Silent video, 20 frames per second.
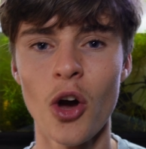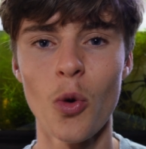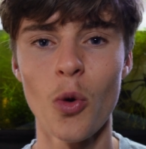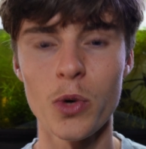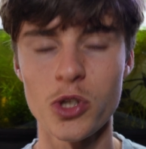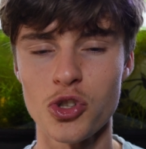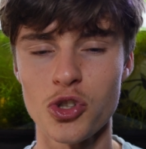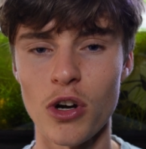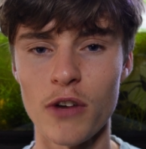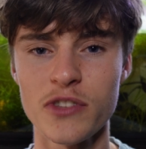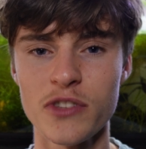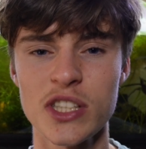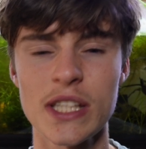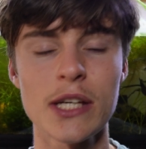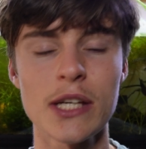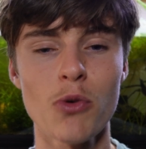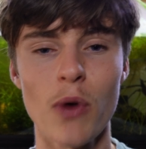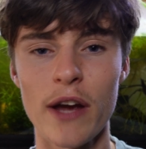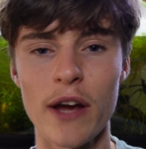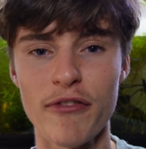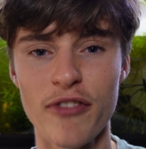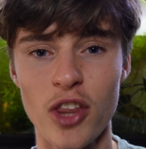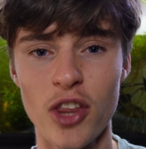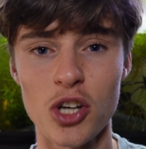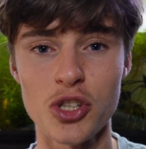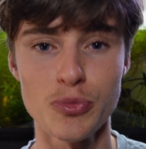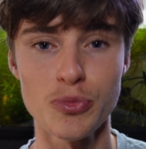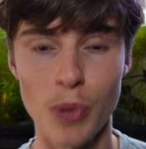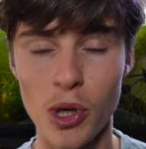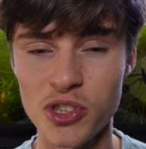which are obviously great for
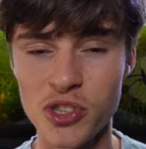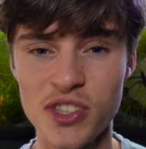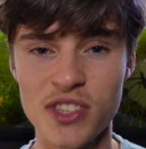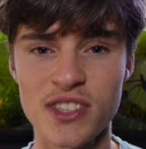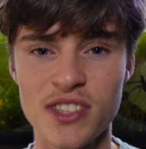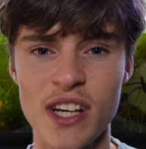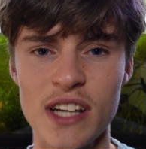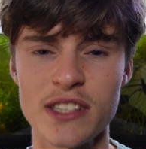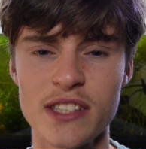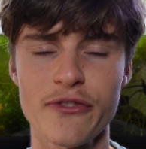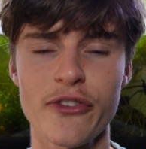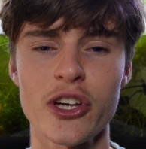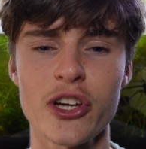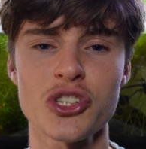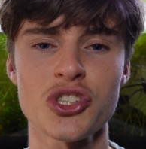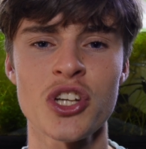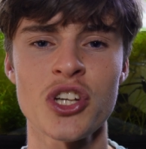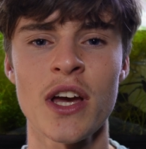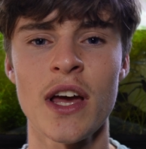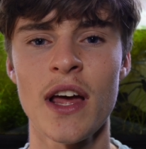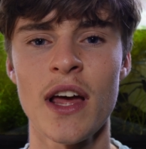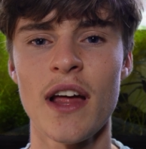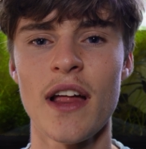those monster sized fish.